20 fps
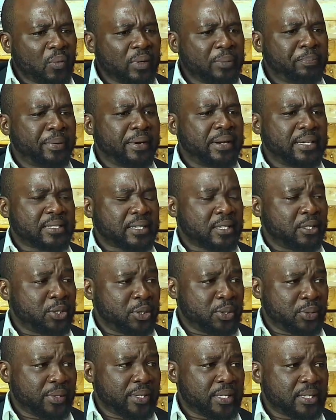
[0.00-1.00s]
what parents
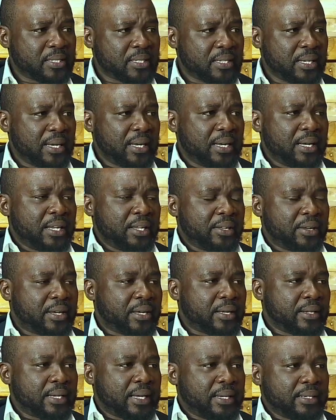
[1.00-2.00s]
can do is
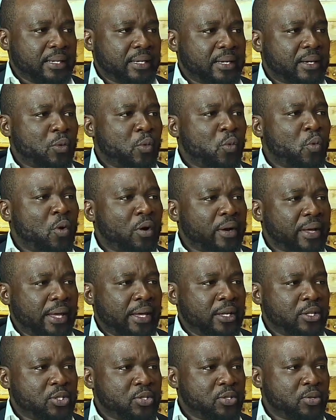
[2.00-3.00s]
like they can
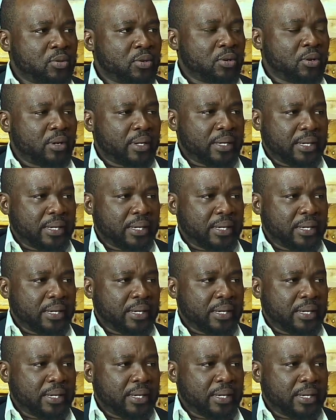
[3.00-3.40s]
walk into